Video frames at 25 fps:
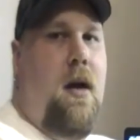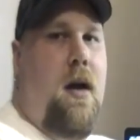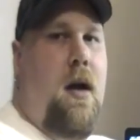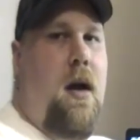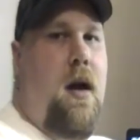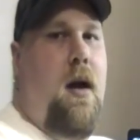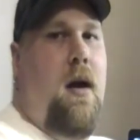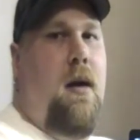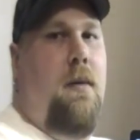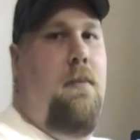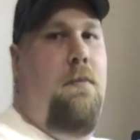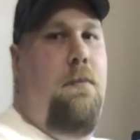
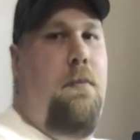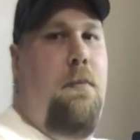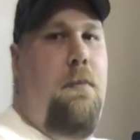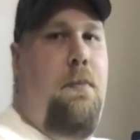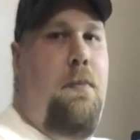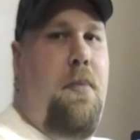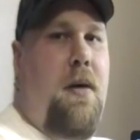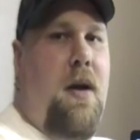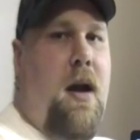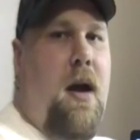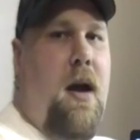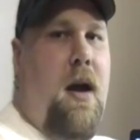Um,
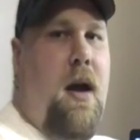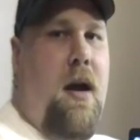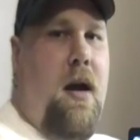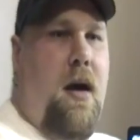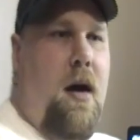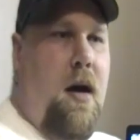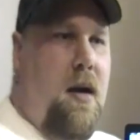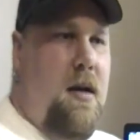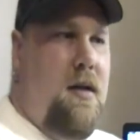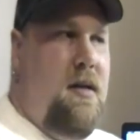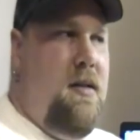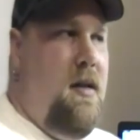but I
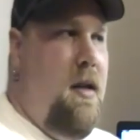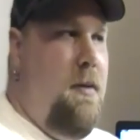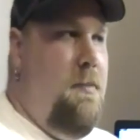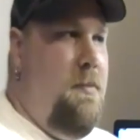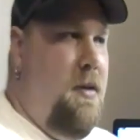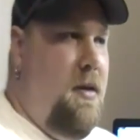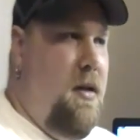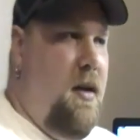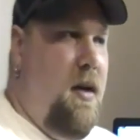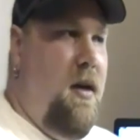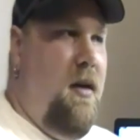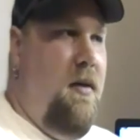honestly
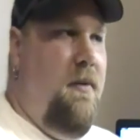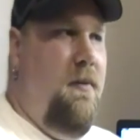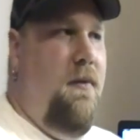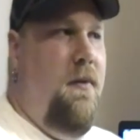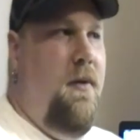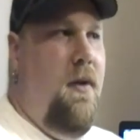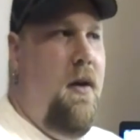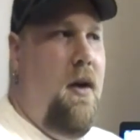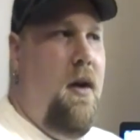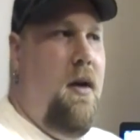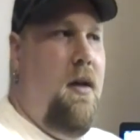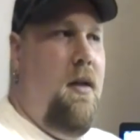
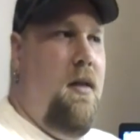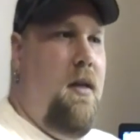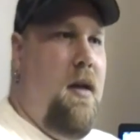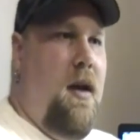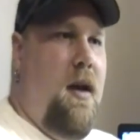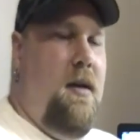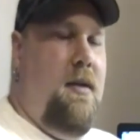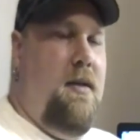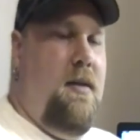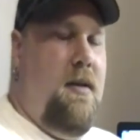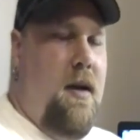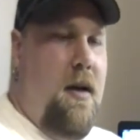believe
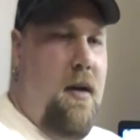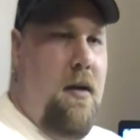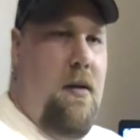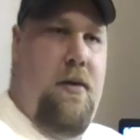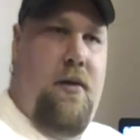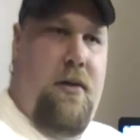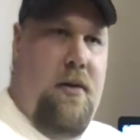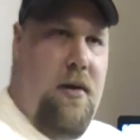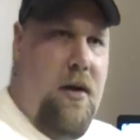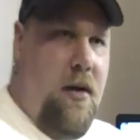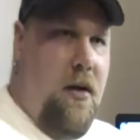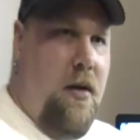that,
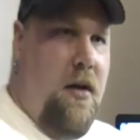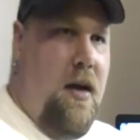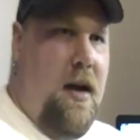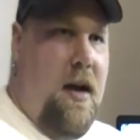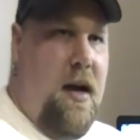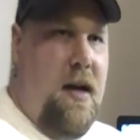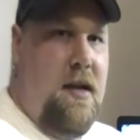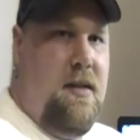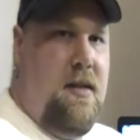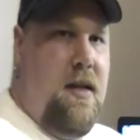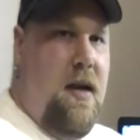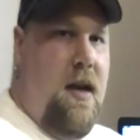uh, you know,
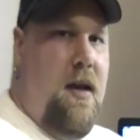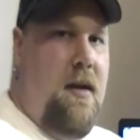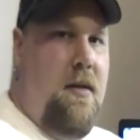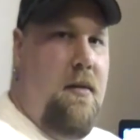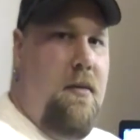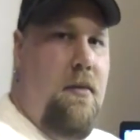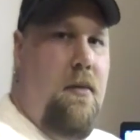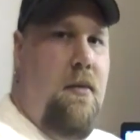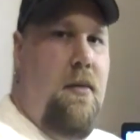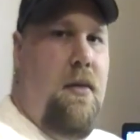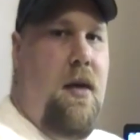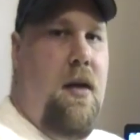like I
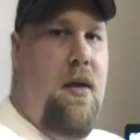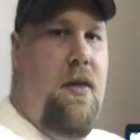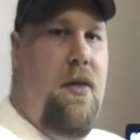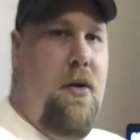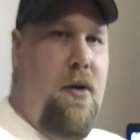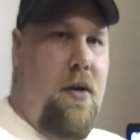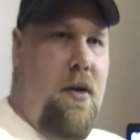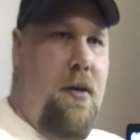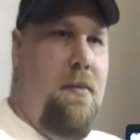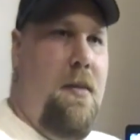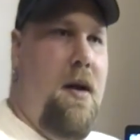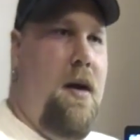said, the
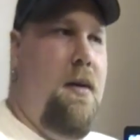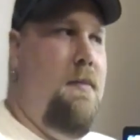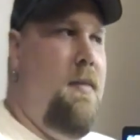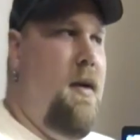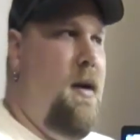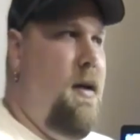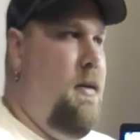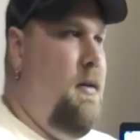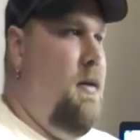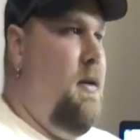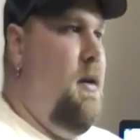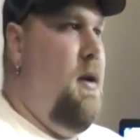Third
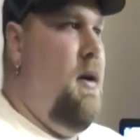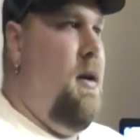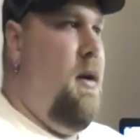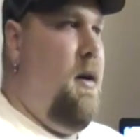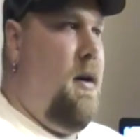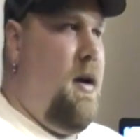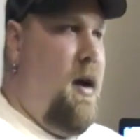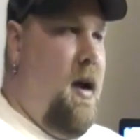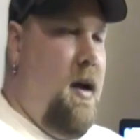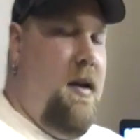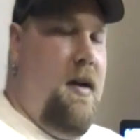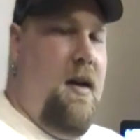Amendment
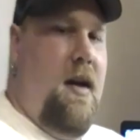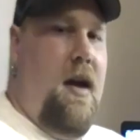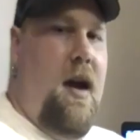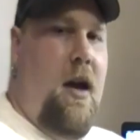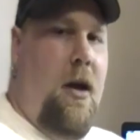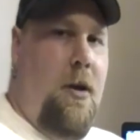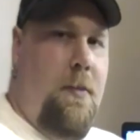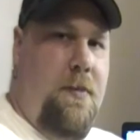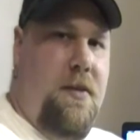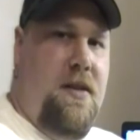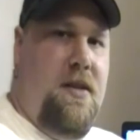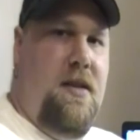kind of
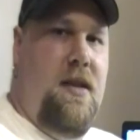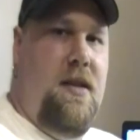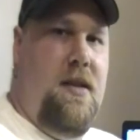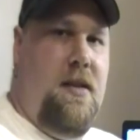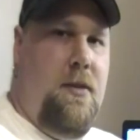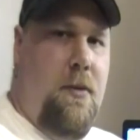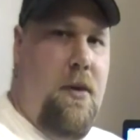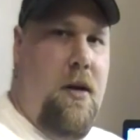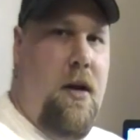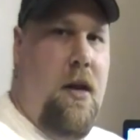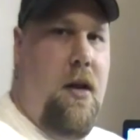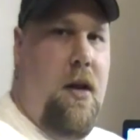helps
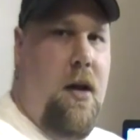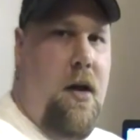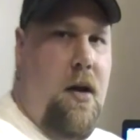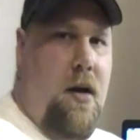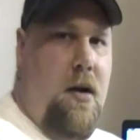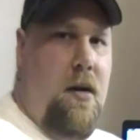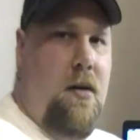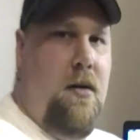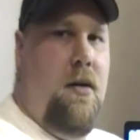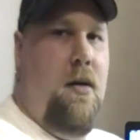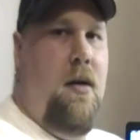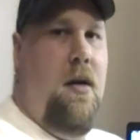this one
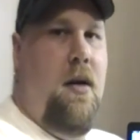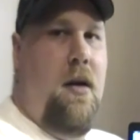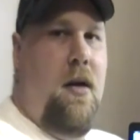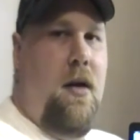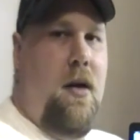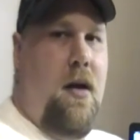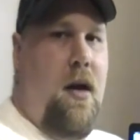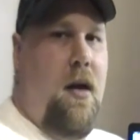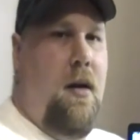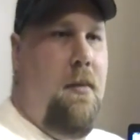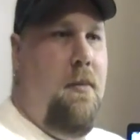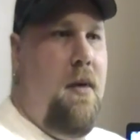along,
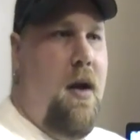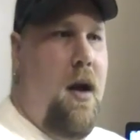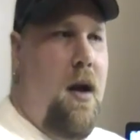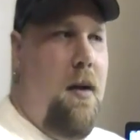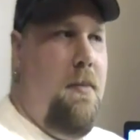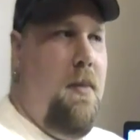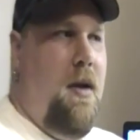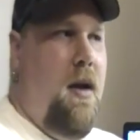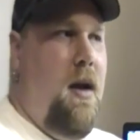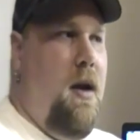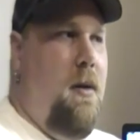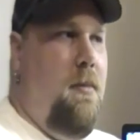um,
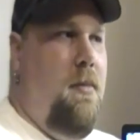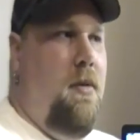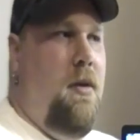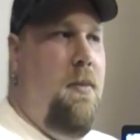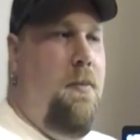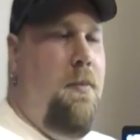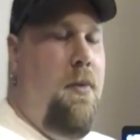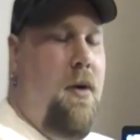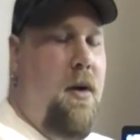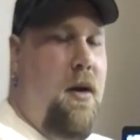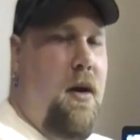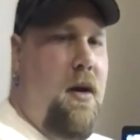not being able
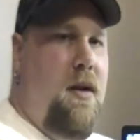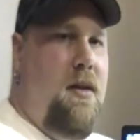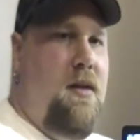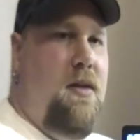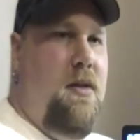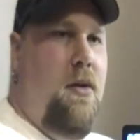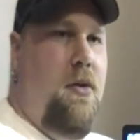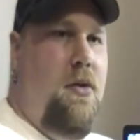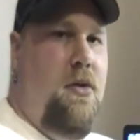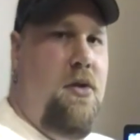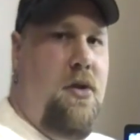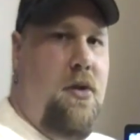to put a
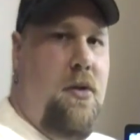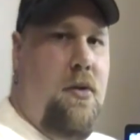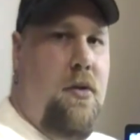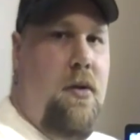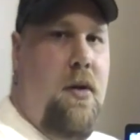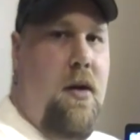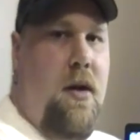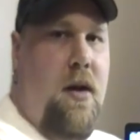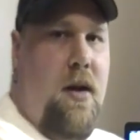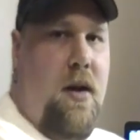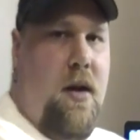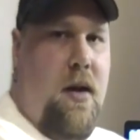
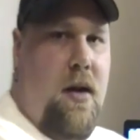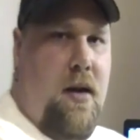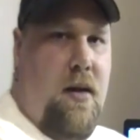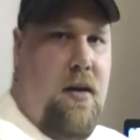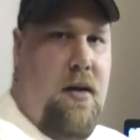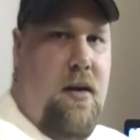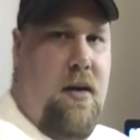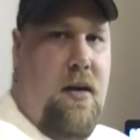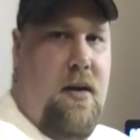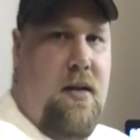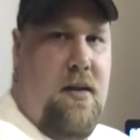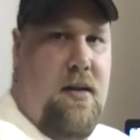soldier
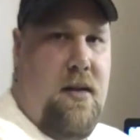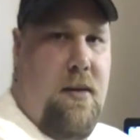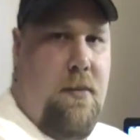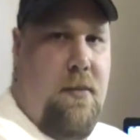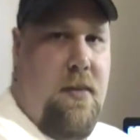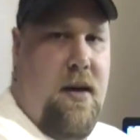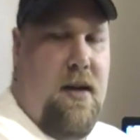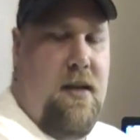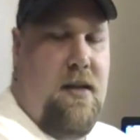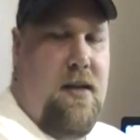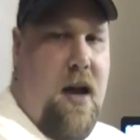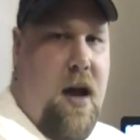in, in
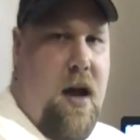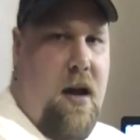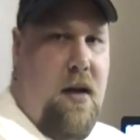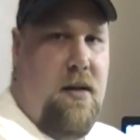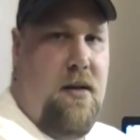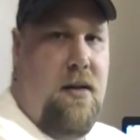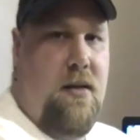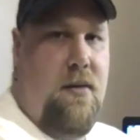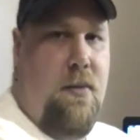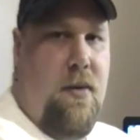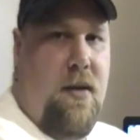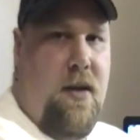somebody's
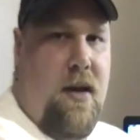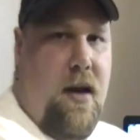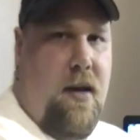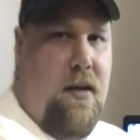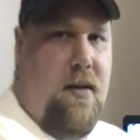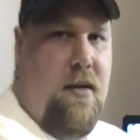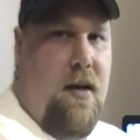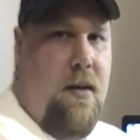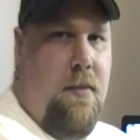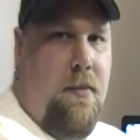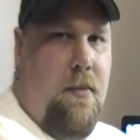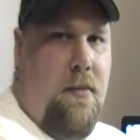house
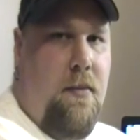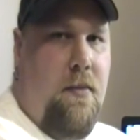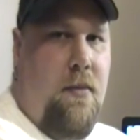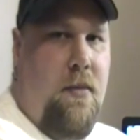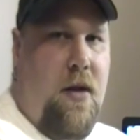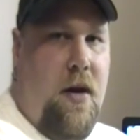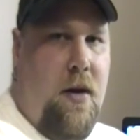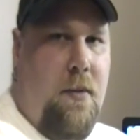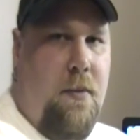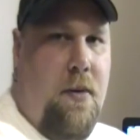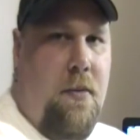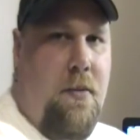without them
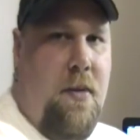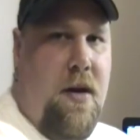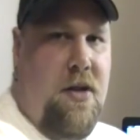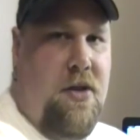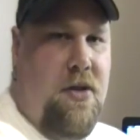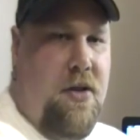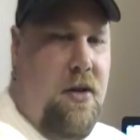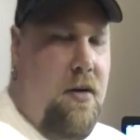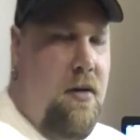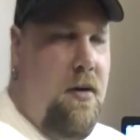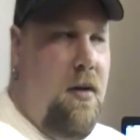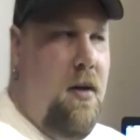their
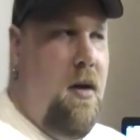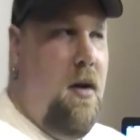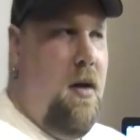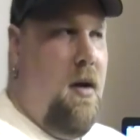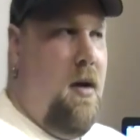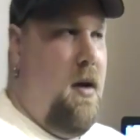permission.